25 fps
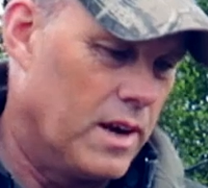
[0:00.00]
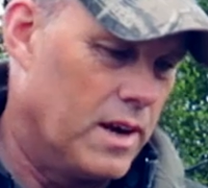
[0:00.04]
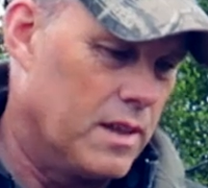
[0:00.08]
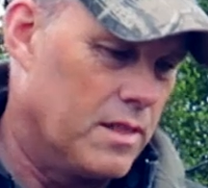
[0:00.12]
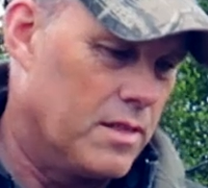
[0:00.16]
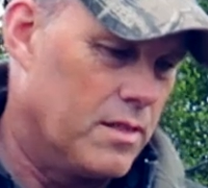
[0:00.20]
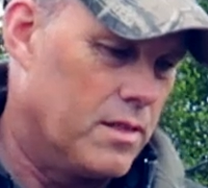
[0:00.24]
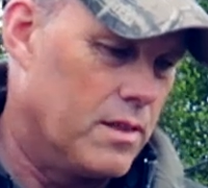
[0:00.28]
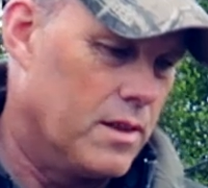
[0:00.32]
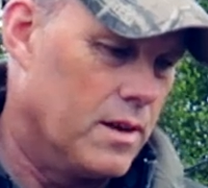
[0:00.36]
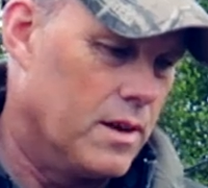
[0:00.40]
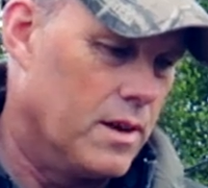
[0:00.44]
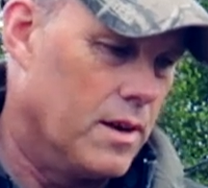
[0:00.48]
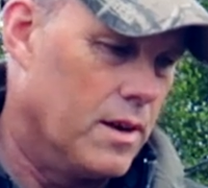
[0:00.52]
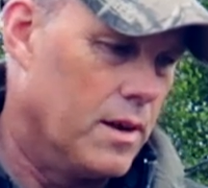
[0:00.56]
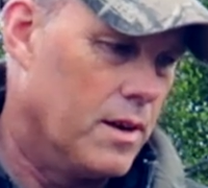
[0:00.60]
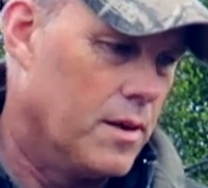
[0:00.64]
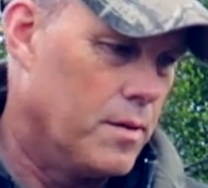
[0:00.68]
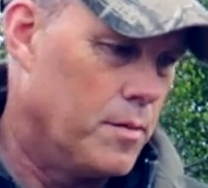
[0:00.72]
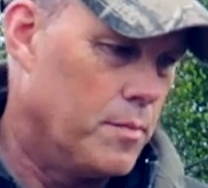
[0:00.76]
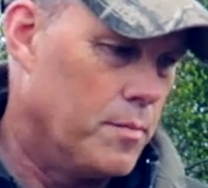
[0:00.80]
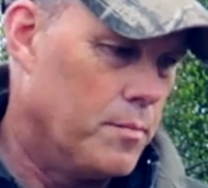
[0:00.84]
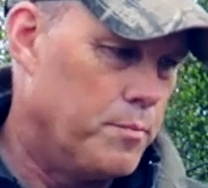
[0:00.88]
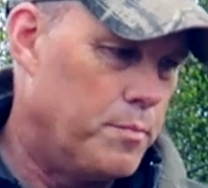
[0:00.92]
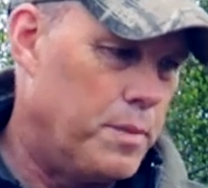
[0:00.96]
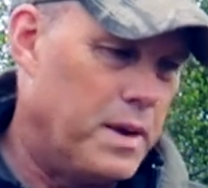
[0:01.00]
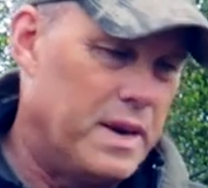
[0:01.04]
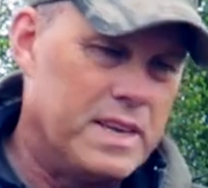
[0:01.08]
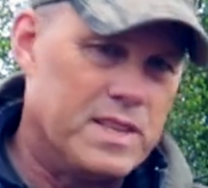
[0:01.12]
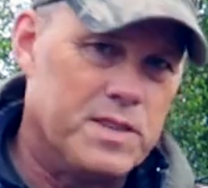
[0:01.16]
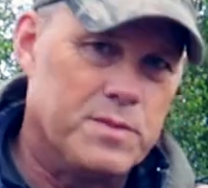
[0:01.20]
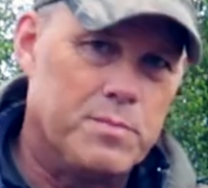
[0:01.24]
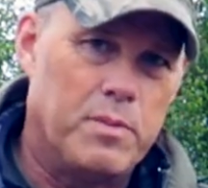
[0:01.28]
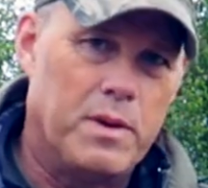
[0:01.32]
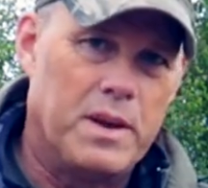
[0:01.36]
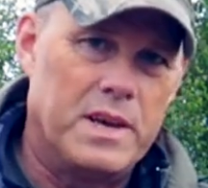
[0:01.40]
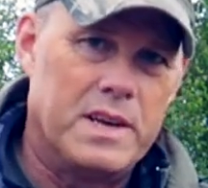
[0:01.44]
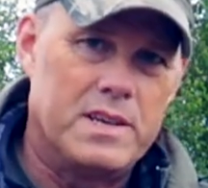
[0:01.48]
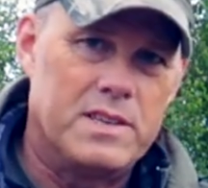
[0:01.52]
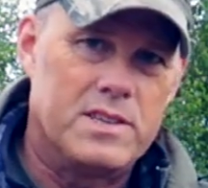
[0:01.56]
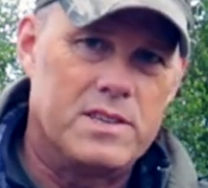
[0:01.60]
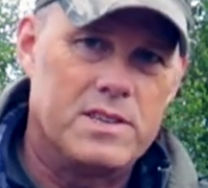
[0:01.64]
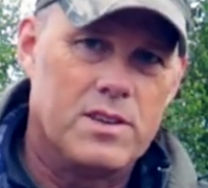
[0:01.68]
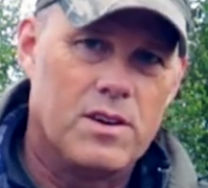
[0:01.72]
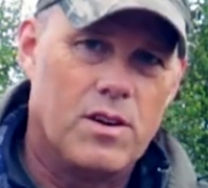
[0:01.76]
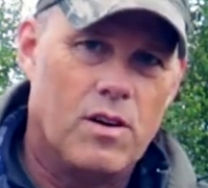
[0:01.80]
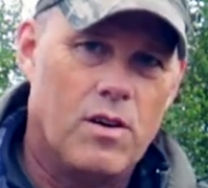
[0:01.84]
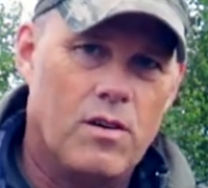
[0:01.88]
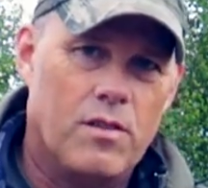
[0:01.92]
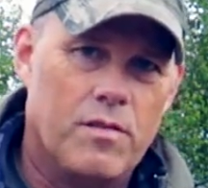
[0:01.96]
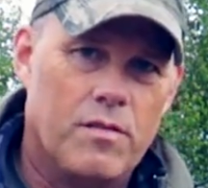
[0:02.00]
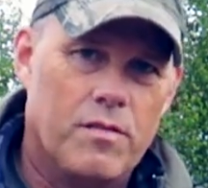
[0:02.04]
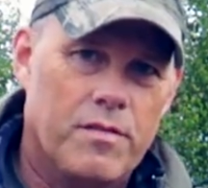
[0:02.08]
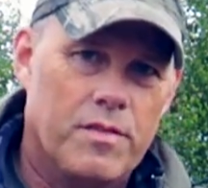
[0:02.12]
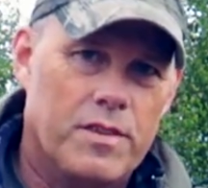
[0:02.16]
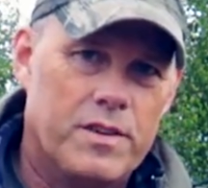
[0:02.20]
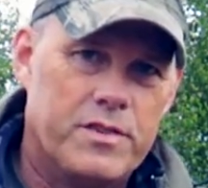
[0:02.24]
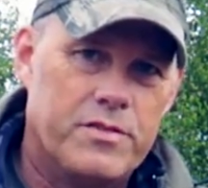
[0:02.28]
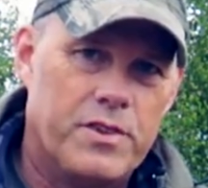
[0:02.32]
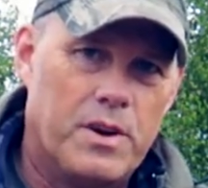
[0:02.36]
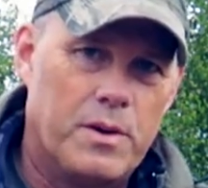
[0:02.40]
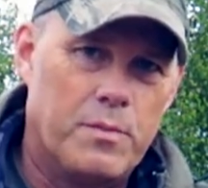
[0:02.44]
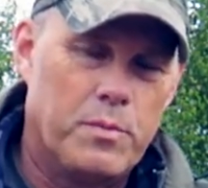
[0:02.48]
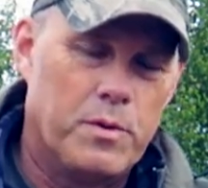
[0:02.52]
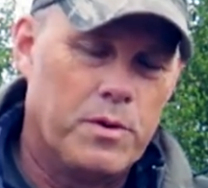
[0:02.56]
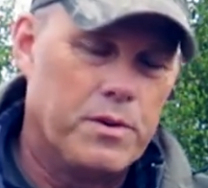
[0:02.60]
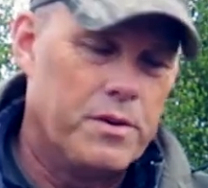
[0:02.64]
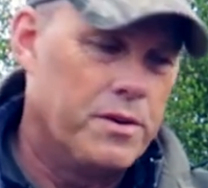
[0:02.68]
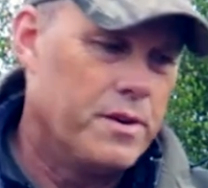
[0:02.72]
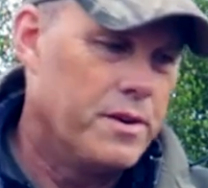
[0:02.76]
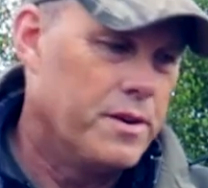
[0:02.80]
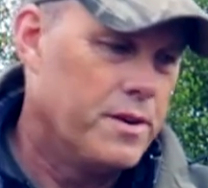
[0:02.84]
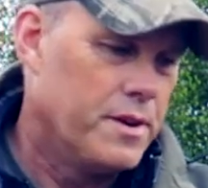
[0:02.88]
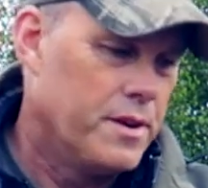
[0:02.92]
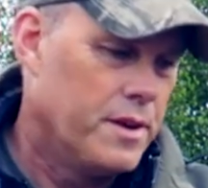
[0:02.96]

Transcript: at the base plate of the tripod.